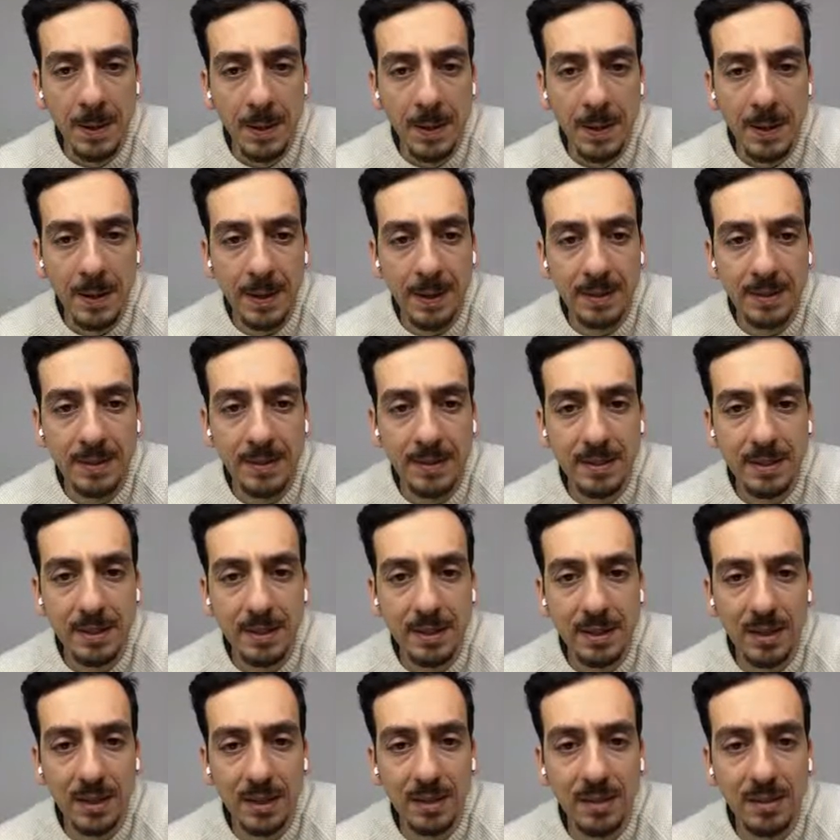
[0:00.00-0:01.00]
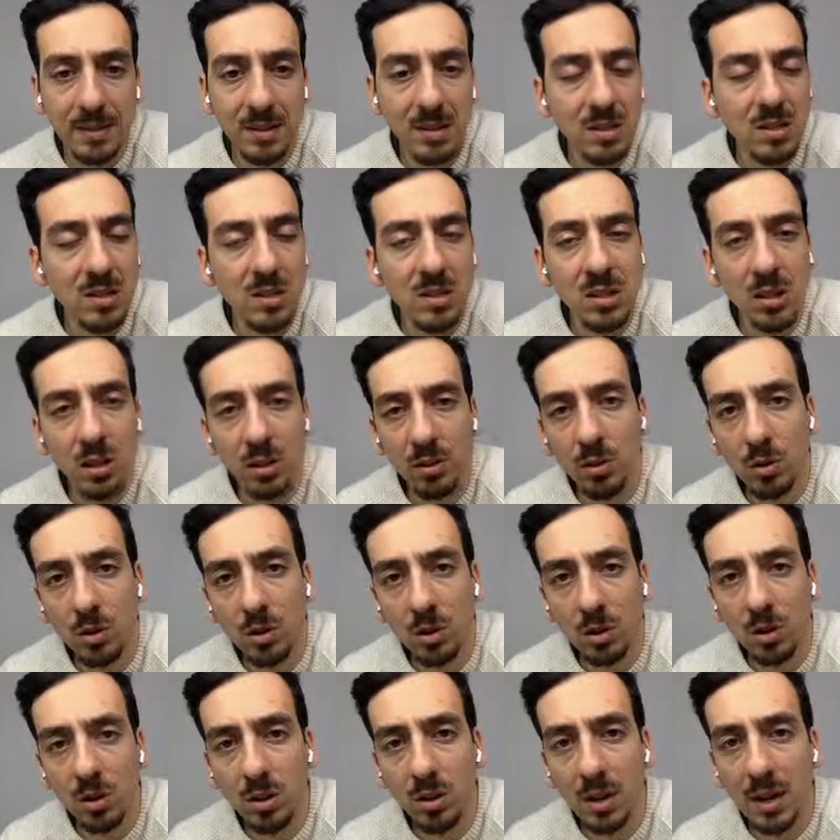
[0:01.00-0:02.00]
And this is not
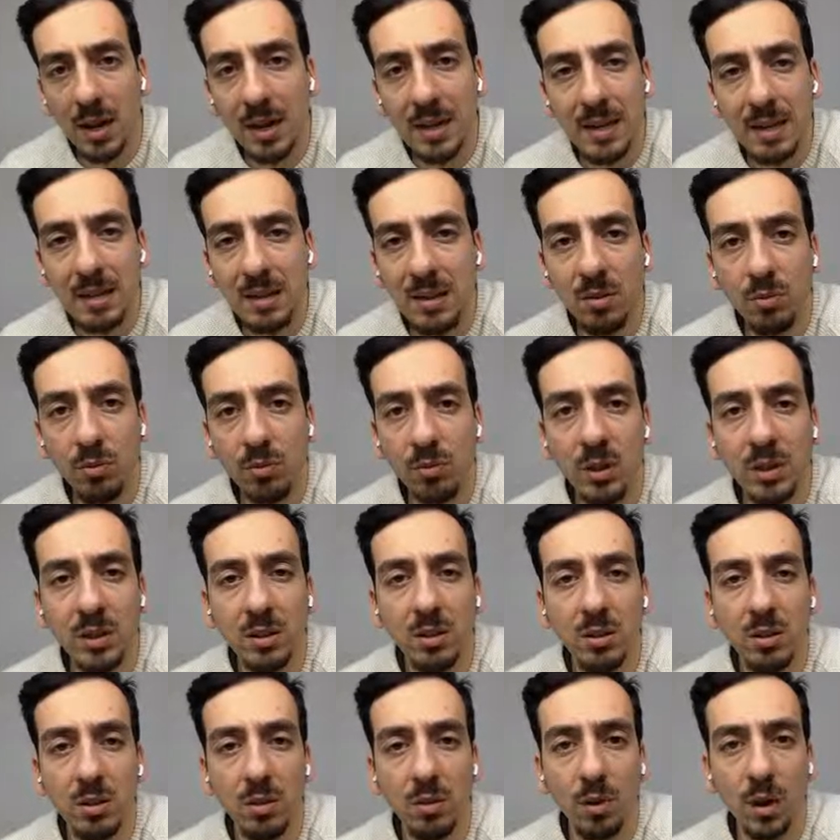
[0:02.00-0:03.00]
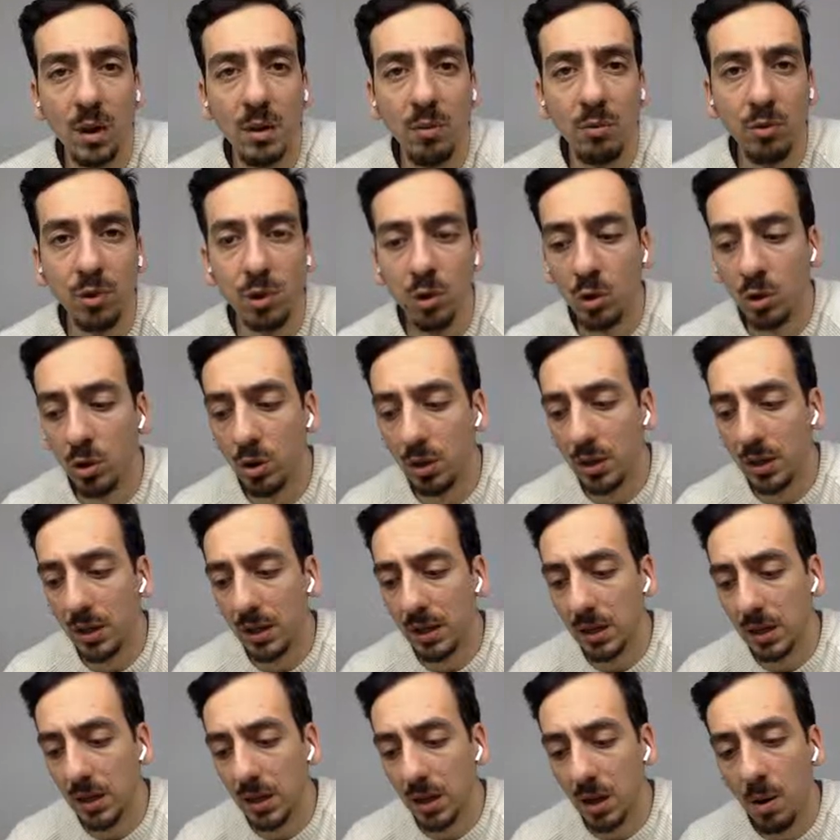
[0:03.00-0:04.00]
any different if you're
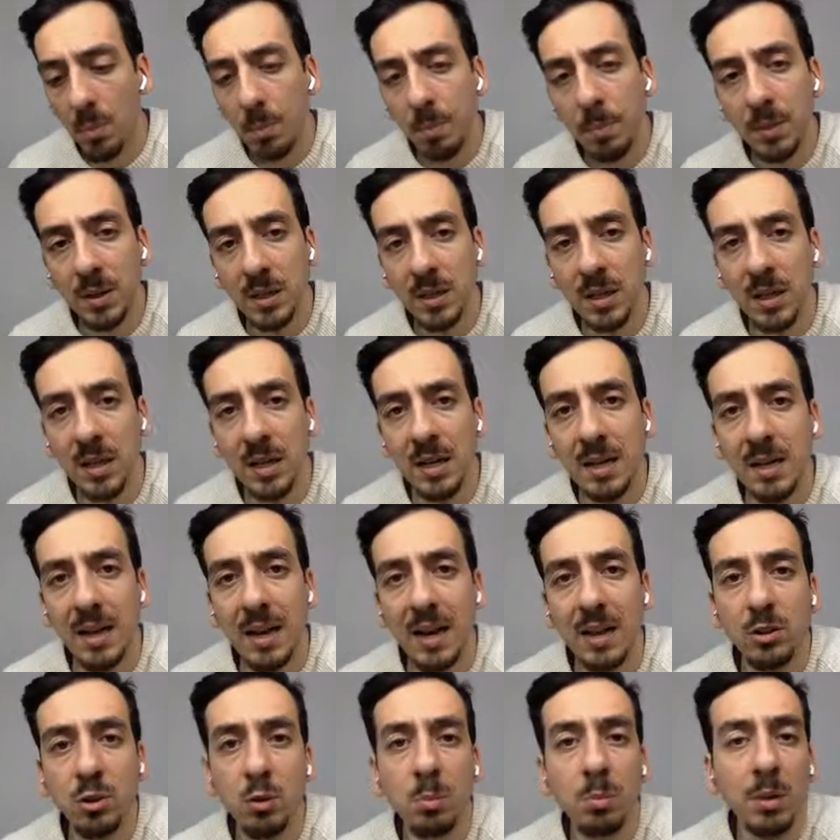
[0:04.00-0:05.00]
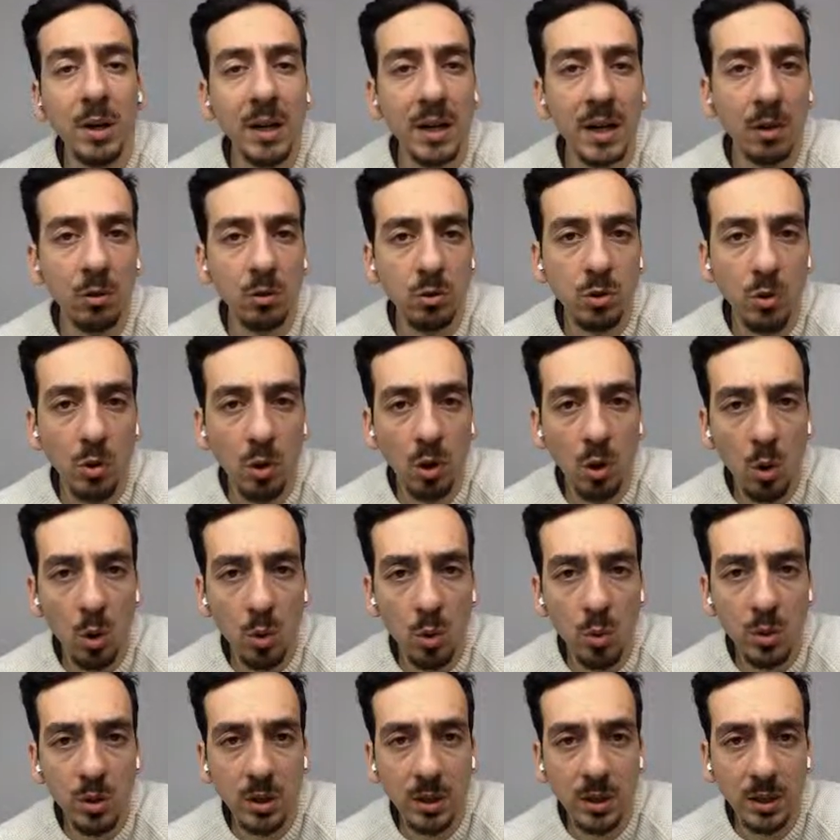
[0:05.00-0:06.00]
a company and you bring out your
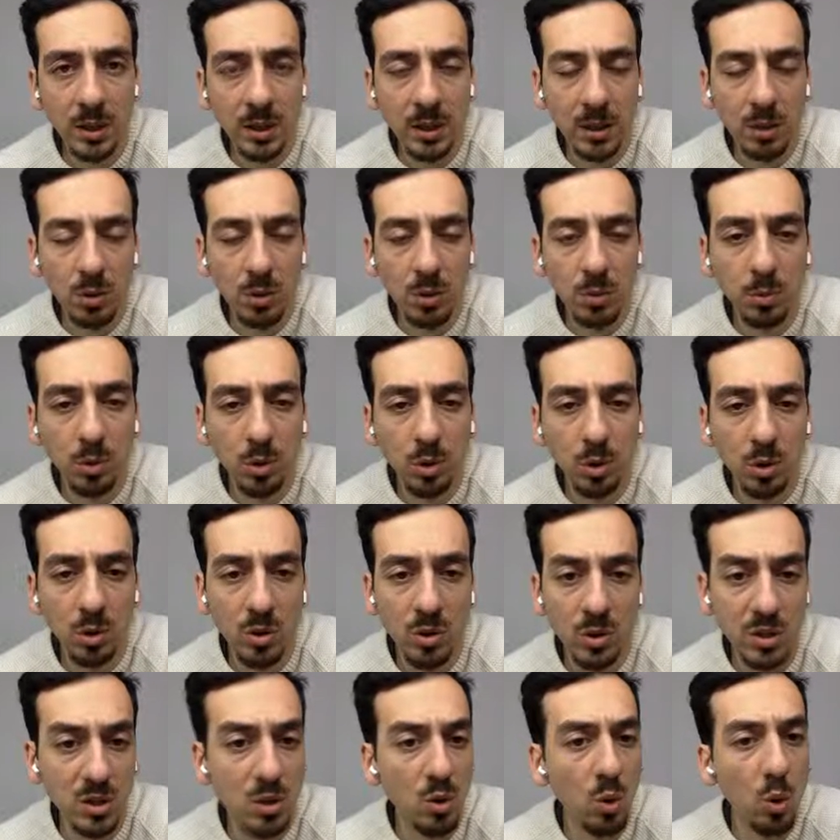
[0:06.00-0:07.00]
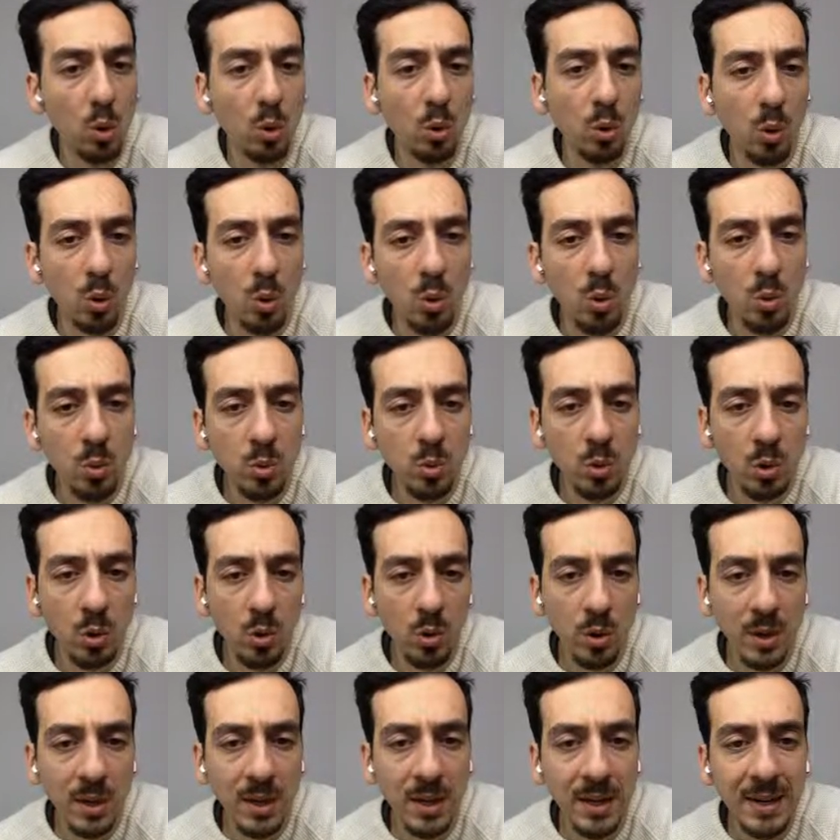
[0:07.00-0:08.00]
own cryptocurrency or own
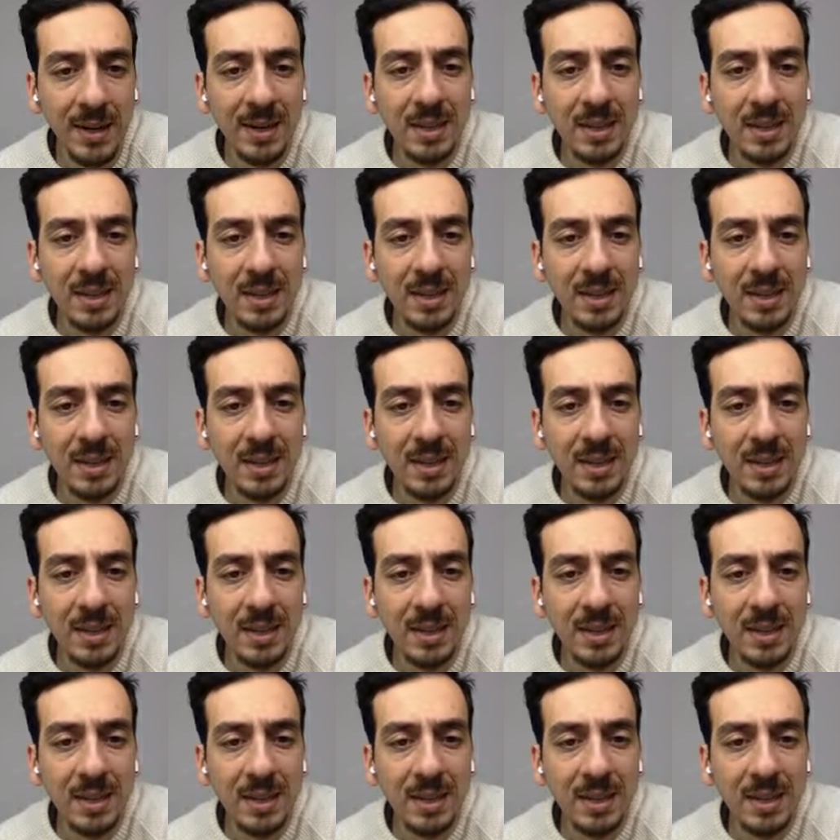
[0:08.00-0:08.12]
coin.